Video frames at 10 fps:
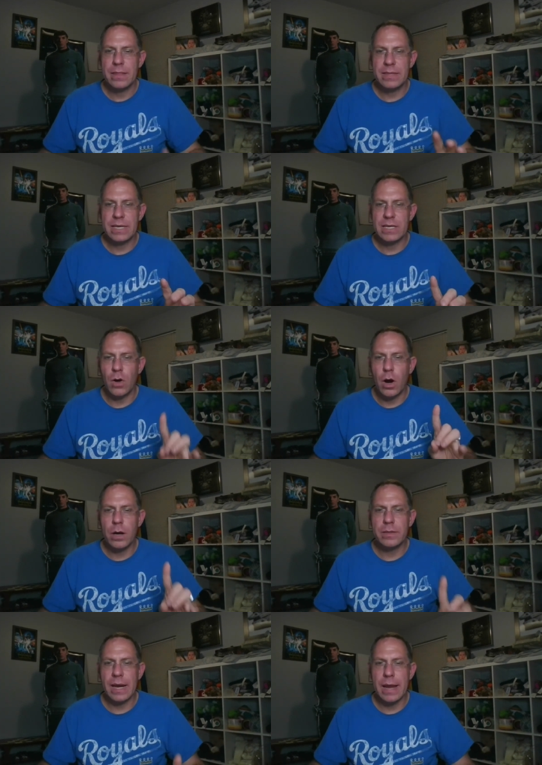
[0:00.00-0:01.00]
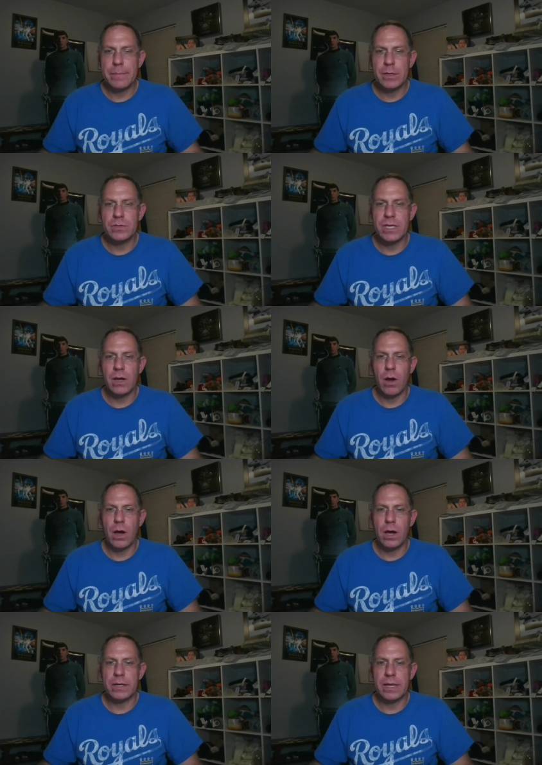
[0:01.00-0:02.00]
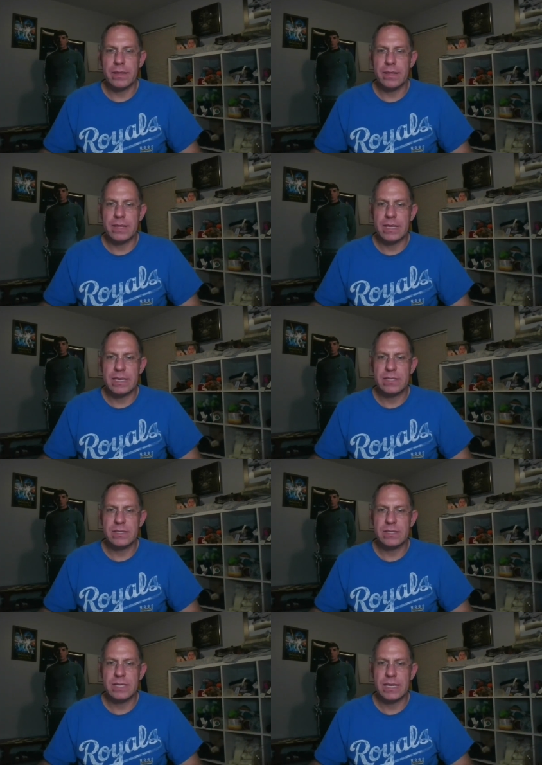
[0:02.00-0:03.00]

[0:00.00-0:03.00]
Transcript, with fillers: The yarn that I'm using on this